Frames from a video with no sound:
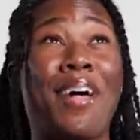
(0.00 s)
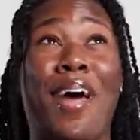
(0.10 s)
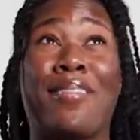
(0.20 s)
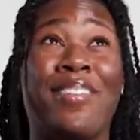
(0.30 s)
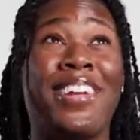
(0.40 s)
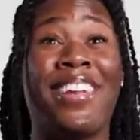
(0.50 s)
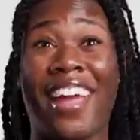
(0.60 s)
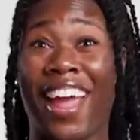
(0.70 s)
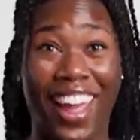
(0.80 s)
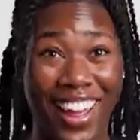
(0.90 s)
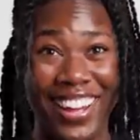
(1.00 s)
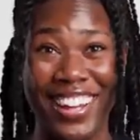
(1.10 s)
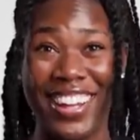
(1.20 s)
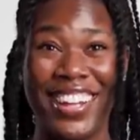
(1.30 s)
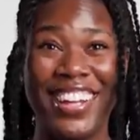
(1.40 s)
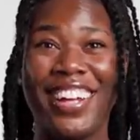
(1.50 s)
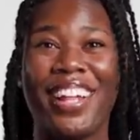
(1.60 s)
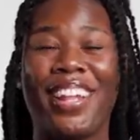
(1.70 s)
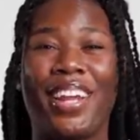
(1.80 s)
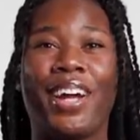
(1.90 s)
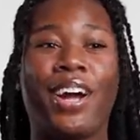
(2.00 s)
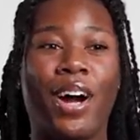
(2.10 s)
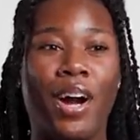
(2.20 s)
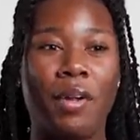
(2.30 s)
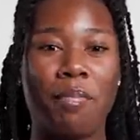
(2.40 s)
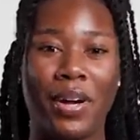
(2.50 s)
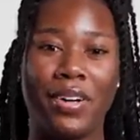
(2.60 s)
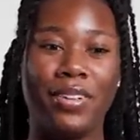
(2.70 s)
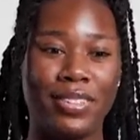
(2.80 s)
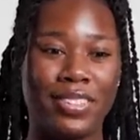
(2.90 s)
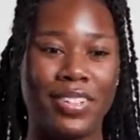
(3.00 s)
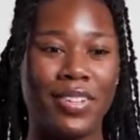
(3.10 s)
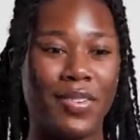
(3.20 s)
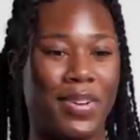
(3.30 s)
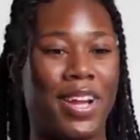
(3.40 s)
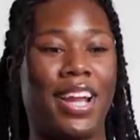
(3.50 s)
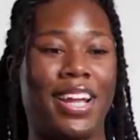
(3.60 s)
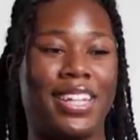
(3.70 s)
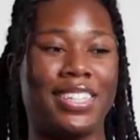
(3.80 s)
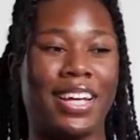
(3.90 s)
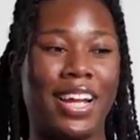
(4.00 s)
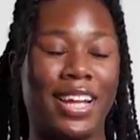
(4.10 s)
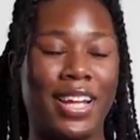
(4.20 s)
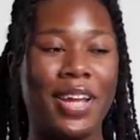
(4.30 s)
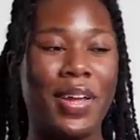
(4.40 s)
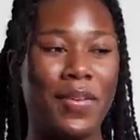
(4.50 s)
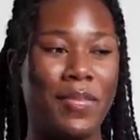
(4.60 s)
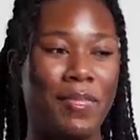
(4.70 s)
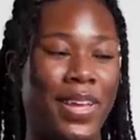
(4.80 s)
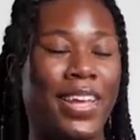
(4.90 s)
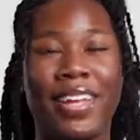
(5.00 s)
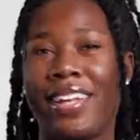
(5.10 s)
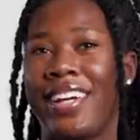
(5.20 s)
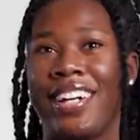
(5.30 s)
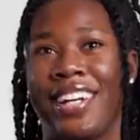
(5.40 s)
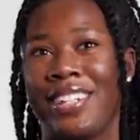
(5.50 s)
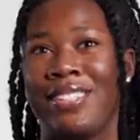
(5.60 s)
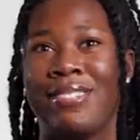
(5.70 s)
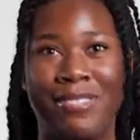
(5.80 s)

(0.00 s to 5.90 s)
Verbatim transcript: every day, there are posts where it's like, men against